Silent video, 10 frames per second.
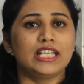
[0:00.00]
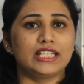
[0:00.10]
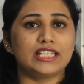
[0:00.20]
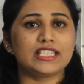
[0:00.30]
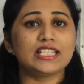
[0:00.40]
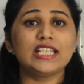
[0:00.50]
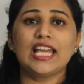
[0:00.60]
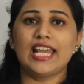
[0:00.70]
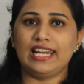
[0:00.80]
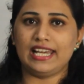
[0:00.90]
That is the
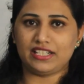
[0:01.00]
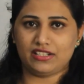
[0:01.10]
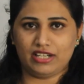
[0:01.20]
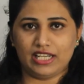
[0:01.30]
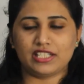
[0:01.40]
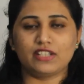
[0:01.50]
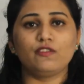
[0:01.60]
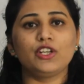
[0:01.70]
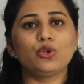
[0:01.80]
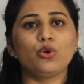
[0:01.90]
laterality.
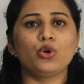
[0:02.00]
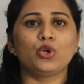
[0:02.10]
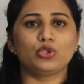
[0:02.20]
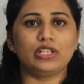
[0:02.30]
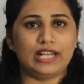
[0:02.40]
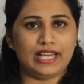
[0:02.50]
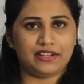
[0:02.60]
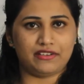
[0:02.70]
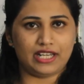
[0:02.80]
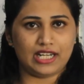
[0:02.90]
We don't know the
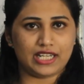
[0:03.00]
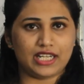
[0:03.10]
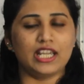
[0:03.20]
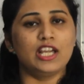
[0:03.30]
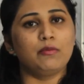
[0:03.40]
laterality,